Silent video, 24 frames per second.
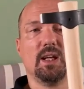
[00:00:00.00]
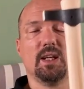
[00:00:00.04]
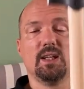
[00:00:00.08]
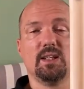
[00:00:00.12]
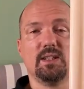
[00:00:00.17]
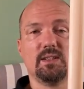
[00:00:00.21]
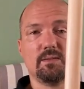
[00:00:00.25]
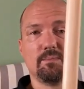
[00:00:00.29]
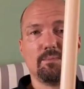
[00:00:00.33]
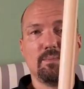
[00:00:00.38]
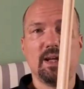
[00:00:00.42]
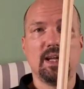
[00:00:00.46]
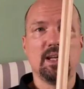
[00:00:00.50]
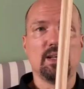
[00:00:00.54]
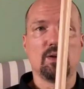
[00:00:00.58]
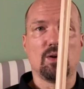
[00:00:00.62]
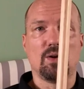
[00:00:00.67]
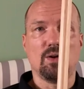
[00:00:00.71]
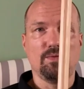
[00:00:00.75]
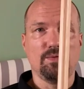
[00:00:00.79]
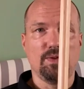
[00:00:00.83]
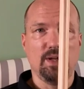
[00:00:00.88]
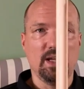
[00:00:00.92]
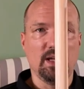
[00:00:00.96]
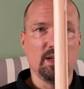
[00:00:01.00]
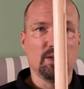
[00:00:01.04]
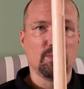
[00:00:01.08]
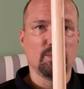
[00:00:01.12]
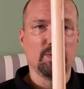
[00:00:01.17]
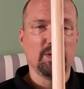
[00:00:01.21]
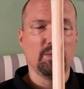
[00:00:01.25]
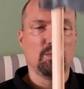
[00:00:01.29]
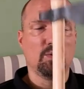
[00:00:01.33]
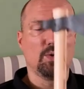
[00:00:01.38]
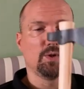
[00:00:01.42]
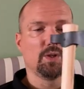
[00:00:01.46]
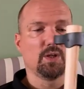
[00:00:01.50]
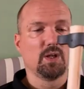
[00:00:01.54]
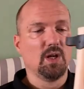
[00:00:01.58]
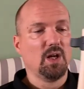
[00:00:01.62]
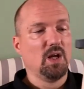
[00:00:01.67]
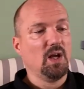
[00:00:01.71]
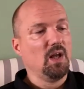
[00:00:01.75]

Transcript: is made of hickory wood.